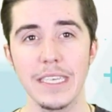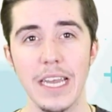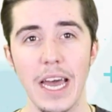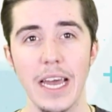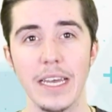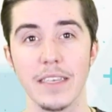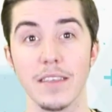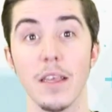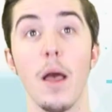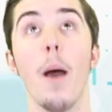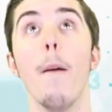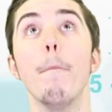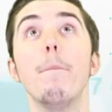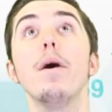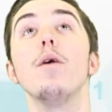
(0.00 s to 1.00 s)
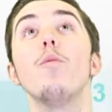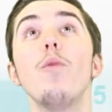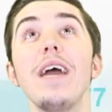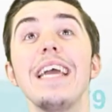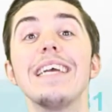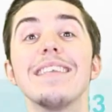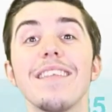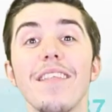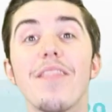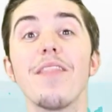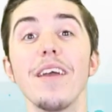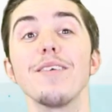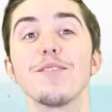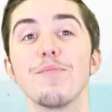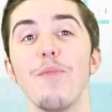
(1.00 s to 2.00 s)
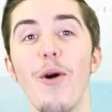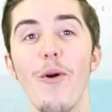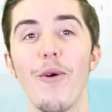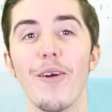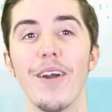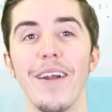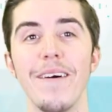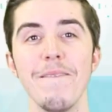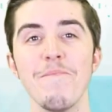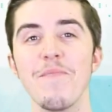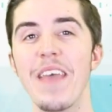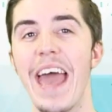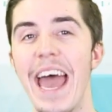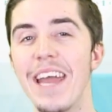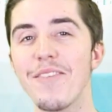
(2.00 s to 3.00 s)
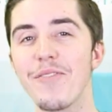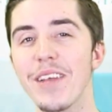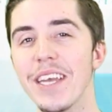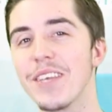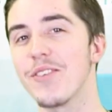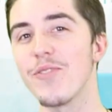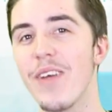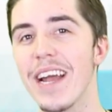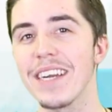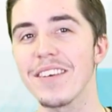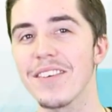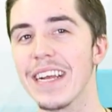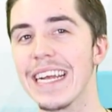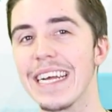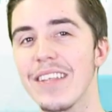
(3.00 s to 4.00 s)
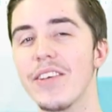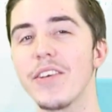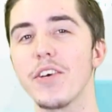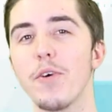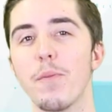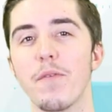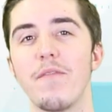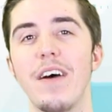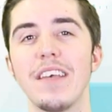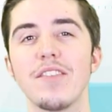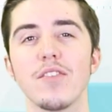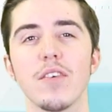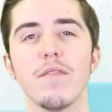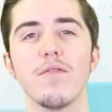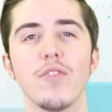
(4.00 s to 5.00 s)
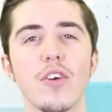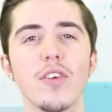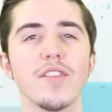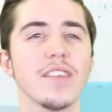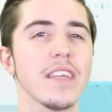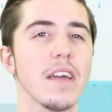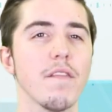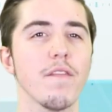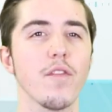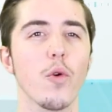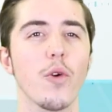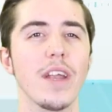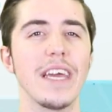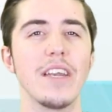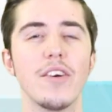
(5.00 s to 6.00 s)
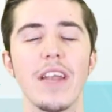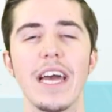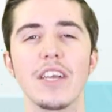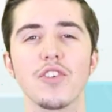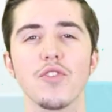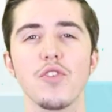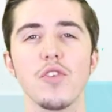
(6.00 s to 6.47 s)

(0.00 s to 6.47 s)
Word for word: denies. But wait, there's more. Henry, a director and clinical professor of nursing at Florida International